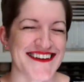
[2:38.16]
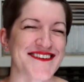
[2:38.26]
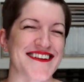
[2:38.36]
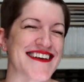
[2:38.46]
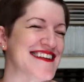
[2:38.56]

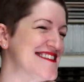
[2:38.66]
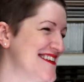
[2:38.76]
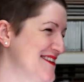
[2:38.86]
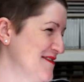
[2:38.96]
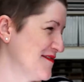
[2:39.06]
Narlene
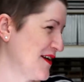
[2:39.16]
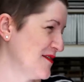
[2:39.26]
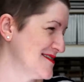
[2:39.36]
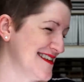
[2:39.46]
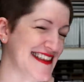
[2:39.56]
said, You're
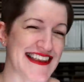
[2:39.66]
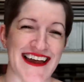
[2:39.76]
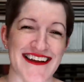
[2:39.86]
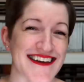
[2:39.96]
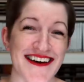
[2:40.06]
frozen.
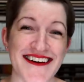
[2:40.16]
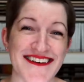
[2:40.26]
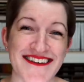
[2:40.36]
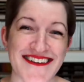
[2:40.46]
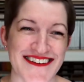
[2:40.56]
Let it
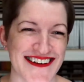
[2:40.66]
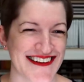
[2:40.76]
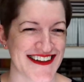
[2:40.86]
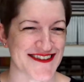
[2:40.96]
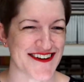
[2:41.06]
go.
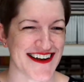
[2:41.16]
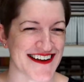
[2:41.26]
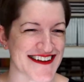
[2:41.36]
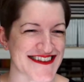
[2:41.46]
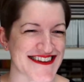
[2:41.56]
That's
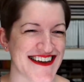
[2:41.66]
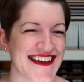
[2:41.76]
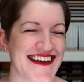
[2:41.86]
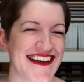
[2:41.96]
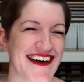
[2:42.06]
right.
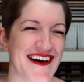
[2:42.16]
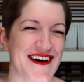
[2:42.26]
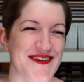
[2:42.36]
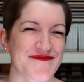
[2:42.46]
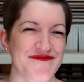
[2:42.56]

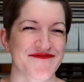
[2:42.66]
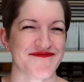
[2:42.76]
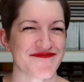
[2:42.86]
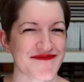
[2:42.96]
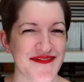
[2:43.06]
Um,
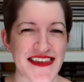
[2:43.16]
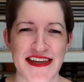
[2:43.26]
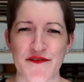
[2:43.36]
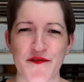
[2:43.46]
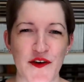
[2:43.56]

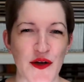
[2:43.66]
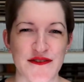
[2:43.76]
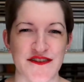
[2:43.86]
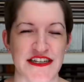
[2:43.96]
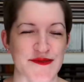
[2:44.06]
it
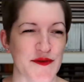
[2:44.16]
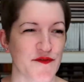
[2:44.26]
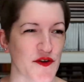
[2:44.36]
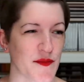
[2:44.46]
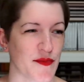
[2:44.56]
froze just
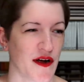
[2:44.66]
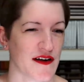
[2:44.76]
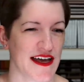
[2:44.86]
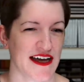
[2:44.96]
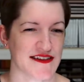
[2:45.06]
before the
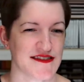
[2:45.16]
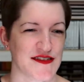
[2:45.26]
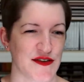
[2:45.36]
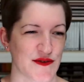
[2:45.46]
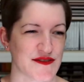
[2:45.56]
broadcast,
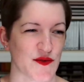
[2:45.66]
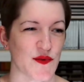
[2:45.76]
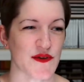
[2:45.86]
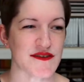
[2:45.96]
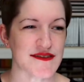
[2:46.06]
too. So
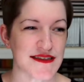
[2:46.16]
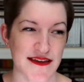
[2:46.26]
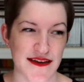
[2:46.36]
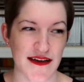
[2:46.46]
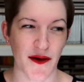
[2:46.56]
we'll
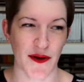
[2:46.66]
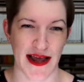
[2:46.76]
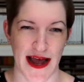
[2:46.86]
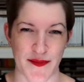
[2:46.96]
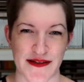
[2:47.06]
see what
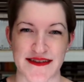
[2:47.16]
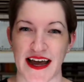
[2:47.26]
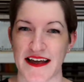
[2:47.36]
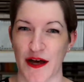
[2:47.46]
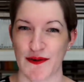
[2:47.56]
happens.
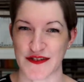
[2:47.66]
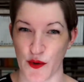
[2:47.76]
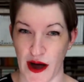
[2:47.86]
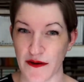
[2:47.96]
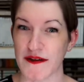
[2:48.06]
I can always
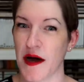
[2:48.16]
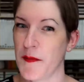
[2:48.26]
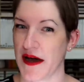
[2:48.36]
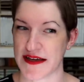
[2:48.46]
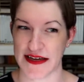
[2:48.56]
go out and
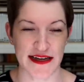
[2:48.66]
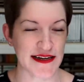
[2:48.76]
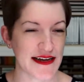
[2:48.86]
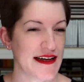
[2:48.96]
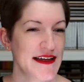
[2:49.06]
come back
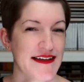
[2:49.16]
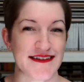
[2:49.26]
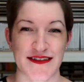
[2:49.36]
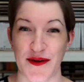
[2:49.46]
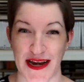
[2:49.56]
in.
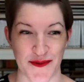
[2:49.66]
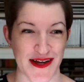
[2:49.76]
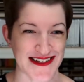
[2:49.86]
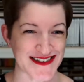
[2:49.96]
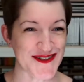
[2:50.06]
So,
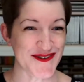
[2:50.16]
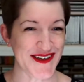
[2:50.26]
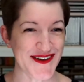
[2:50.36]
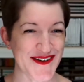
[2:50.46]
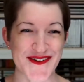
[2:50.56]
anyways,
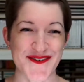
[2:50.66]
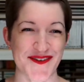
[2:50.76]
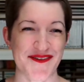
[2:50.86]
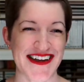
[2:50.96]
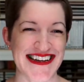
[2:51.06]
hooty hoo
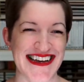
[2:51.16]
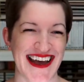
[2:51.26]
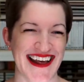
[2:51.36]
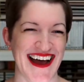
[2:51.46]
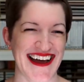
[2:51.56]
from
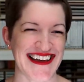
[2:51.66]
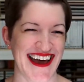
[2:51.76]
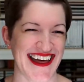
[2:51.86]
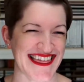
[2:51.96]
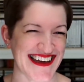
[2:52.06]
Indiana. Hi,
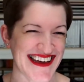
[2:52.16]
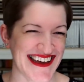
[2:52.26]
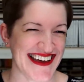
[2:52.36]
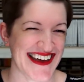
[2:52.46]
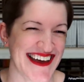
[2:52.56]

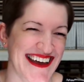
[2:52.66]
Kathy.